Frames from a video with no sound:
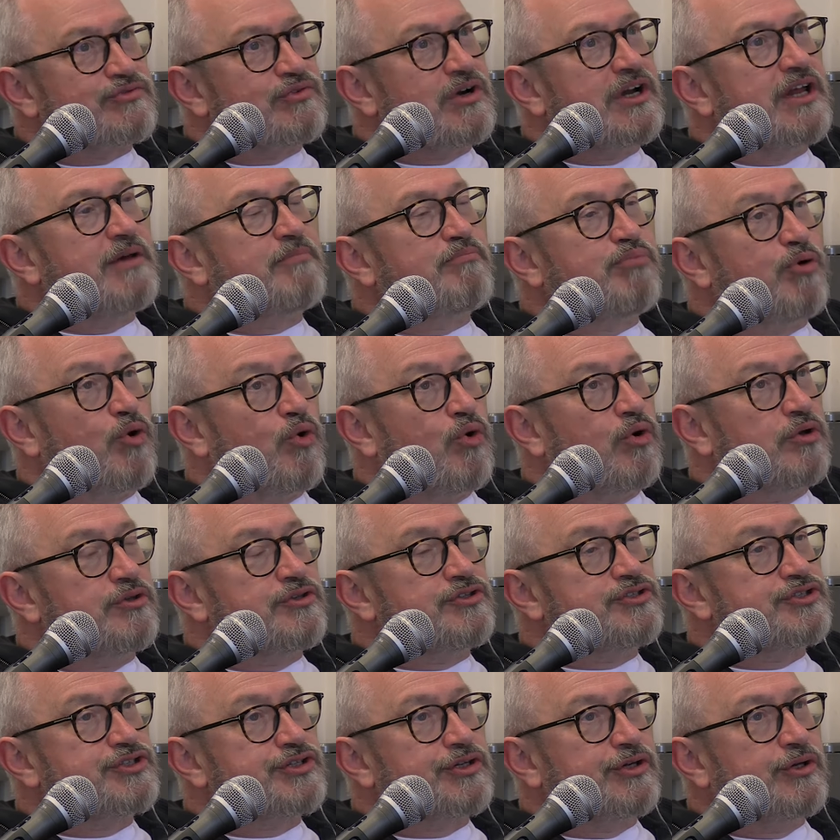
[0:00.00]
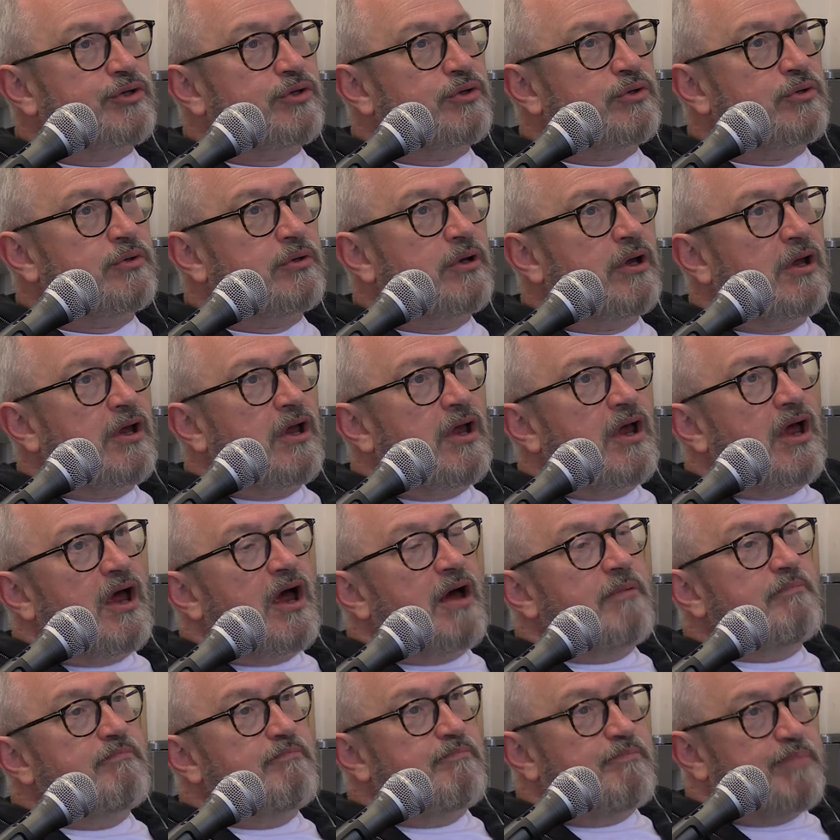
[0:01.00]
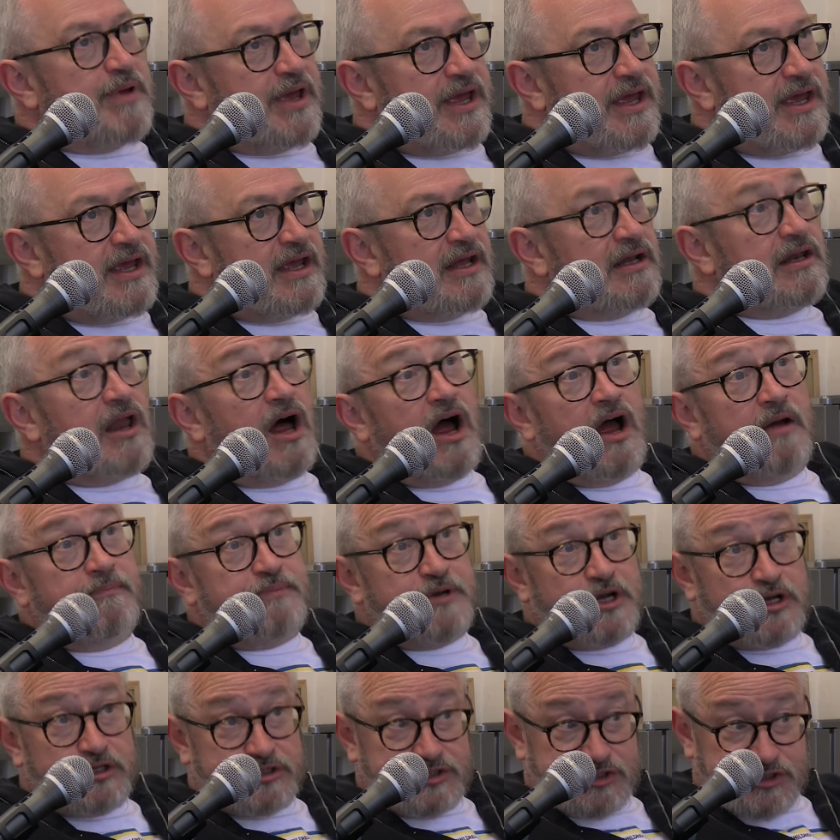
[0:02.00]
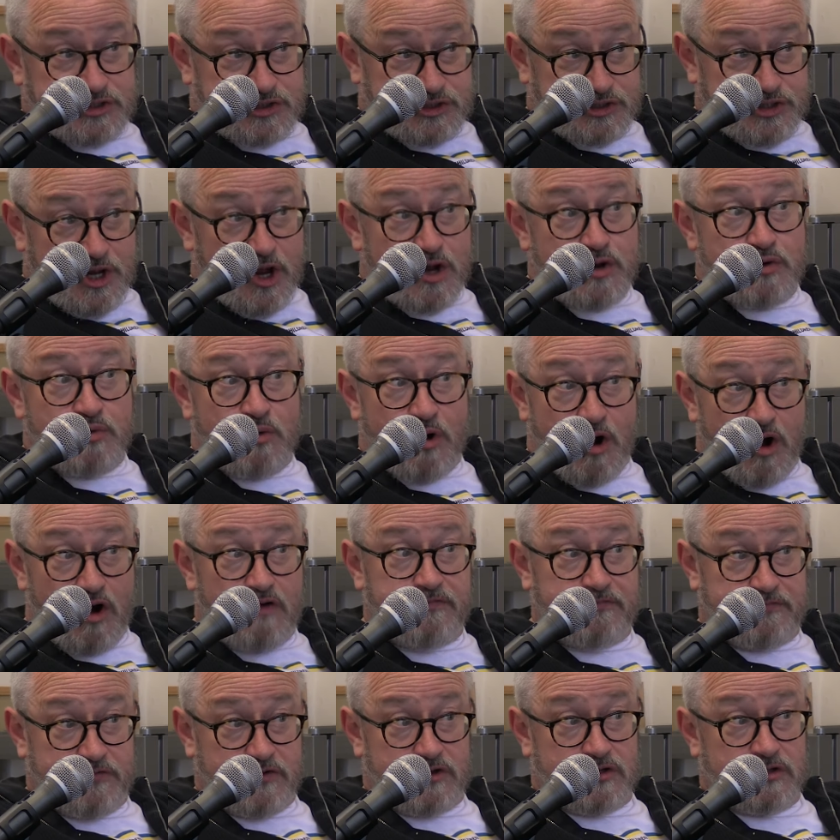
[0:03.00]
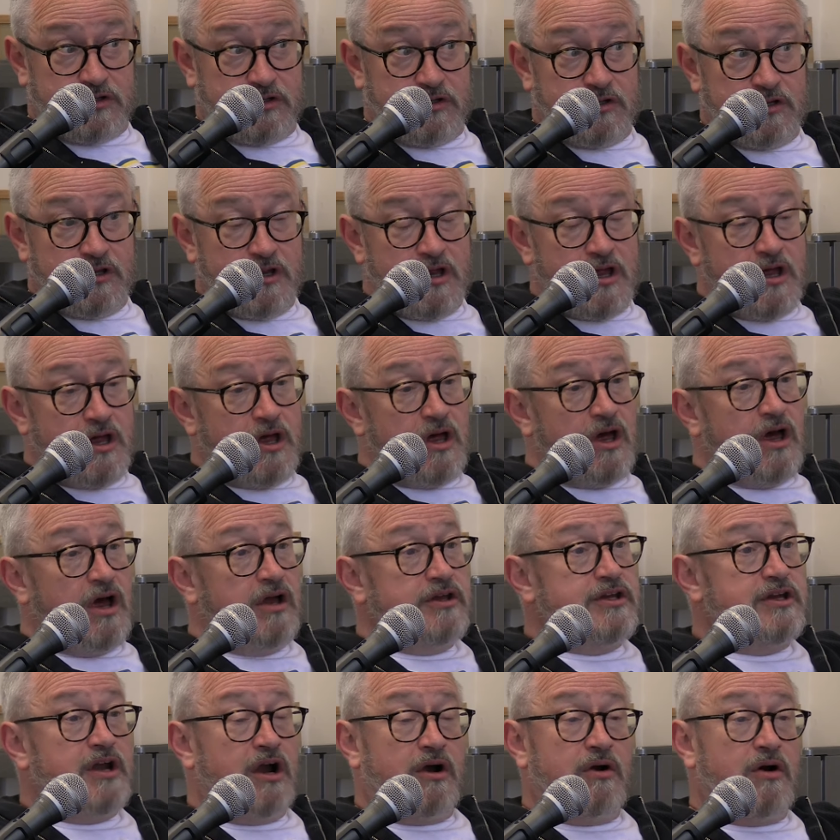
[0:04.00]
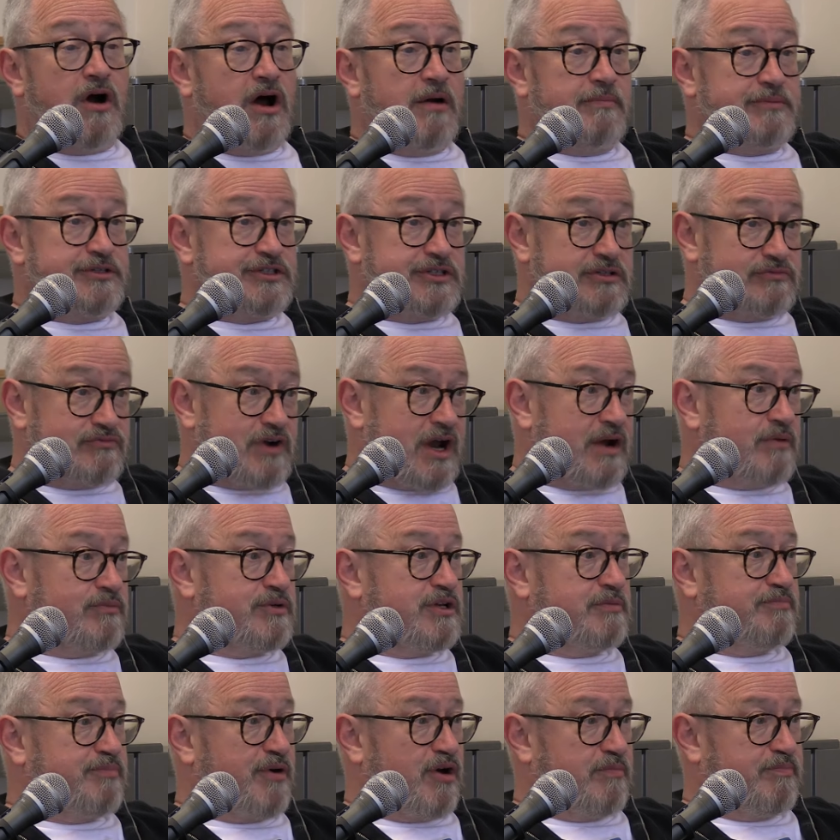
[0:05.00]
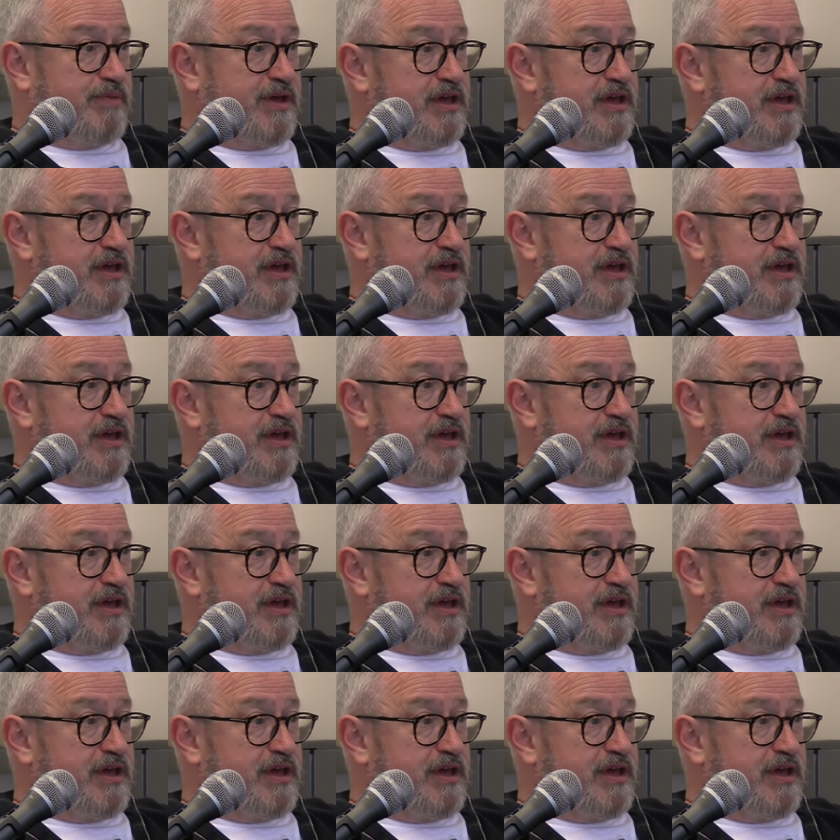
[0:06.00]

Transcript: it's really important to be like because so often, you know, I'm surrounded by